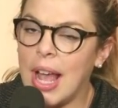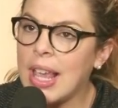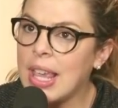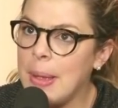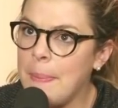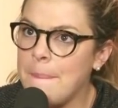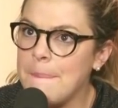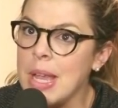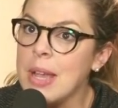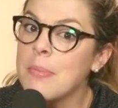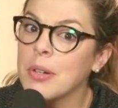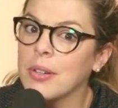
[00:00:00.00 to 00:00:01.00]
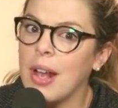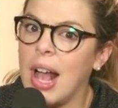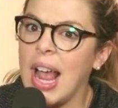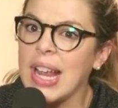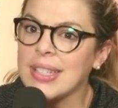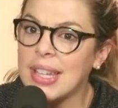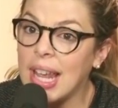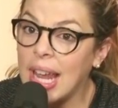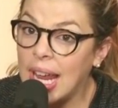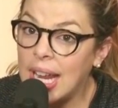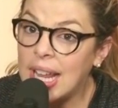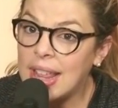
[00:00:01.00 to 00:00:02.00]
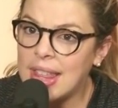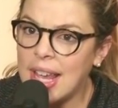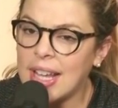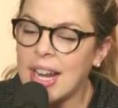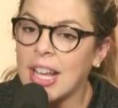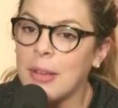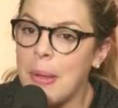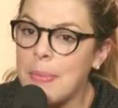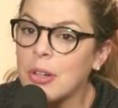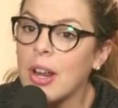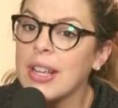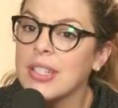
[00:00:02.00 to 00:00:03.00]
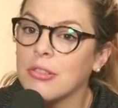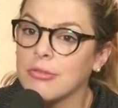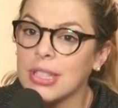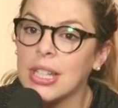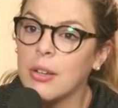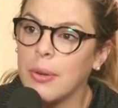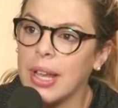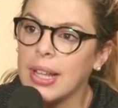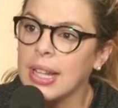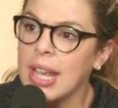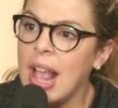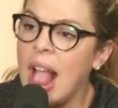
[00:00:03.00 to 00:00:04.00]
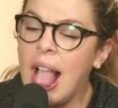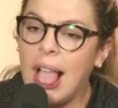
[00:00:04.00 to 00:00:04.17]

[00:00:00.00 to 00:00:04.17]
I can memorize anything and I can memorize it really quickly.